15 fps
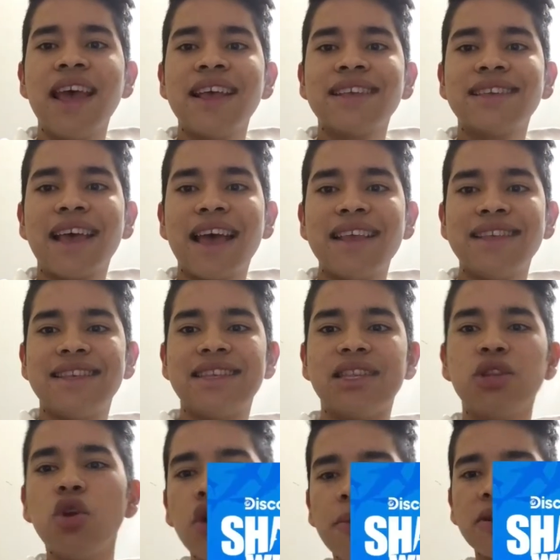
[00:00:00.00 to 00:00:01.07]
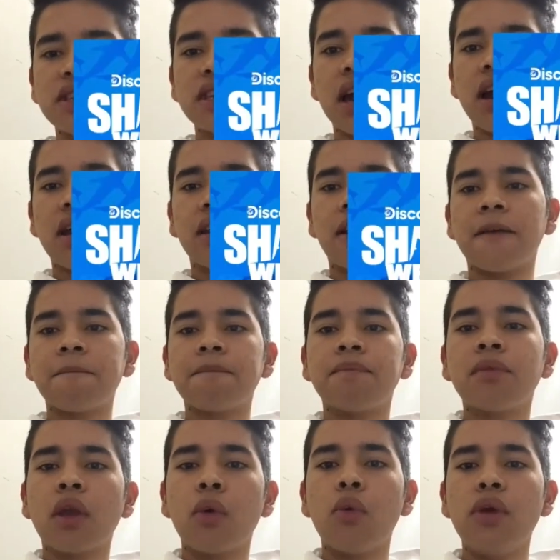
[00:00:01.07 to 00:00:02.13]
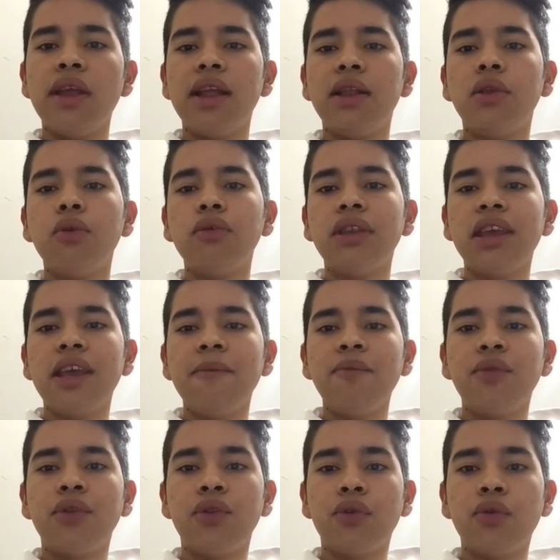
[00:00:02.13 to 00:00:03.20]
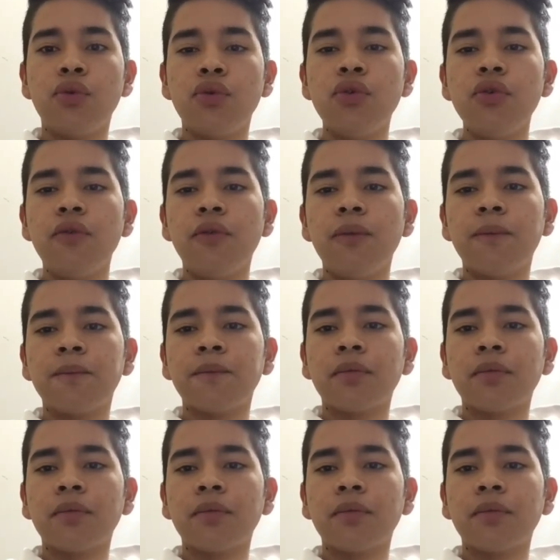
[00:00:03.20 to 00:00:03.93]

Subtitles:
Since TurboShark will you think to you